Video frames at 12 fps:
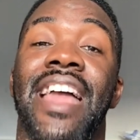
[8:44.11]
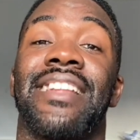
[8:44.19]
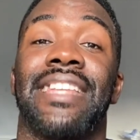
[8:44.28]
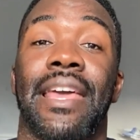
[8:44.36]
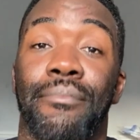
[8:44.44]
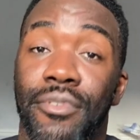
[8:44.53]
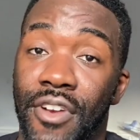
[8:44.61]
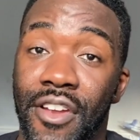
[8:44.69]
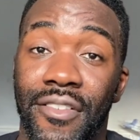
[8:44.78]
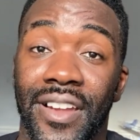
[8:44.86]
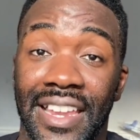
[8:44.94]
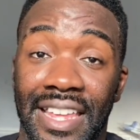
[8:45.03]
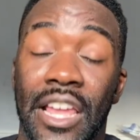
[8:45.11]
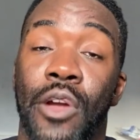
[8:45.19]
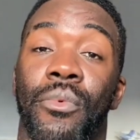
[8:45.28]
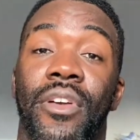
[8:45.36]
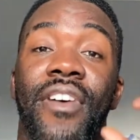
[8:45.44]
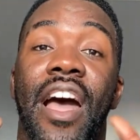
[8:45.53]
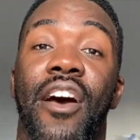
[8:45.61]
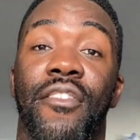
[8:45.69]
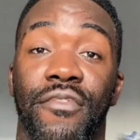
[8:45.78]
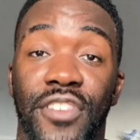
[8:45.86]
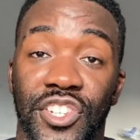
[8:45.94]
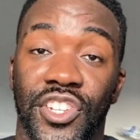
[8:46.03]
temporarily without a
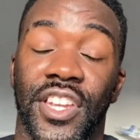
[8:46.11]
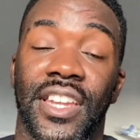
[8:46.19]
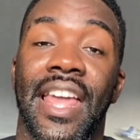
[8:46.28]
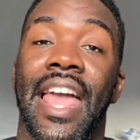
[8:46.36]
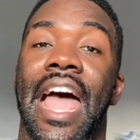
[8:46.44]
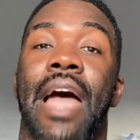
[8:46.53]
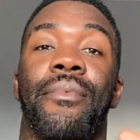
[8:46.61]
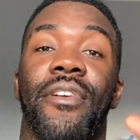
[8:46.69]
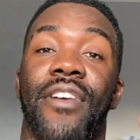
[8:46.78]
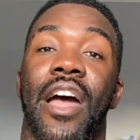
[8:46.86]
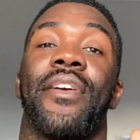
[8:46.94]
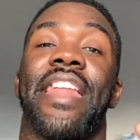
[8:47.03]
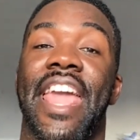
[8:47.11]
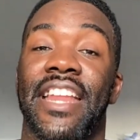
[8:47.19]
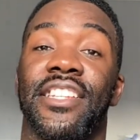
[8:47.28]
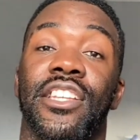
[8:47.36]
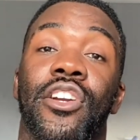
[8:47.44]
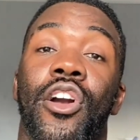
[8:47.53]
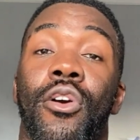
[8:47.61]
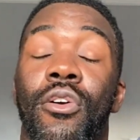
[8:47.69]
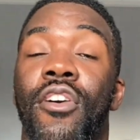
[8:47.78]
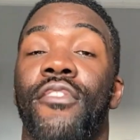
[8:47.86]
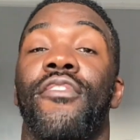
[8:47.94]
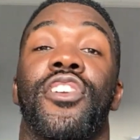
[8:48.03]
vision and without an ending
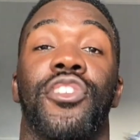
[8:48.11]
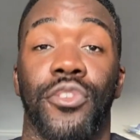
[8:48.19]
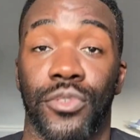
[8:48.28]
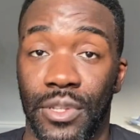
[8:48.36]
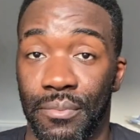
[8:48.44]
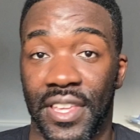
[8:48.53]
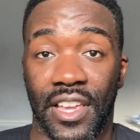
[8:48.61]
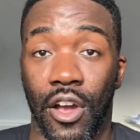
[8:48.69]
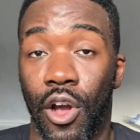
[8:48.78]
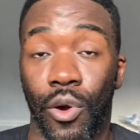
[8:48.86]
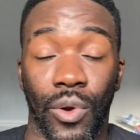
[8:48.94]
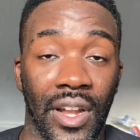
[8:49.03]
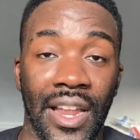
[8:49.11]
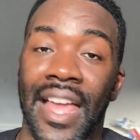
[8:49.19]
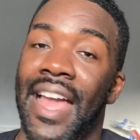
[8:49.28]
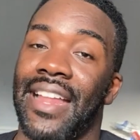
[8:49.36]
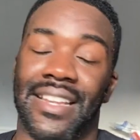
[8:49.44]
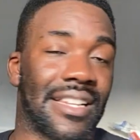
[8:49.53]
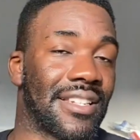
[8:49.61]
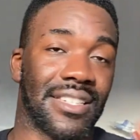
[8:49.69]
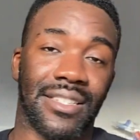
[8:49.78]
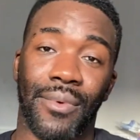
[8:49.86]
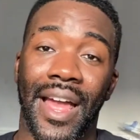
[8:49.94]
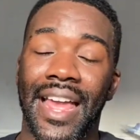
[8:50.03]
goal for you to be whole. And
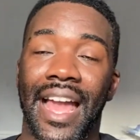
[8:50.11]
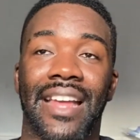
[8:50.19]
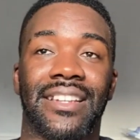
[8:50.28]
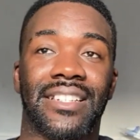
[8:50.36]
that's why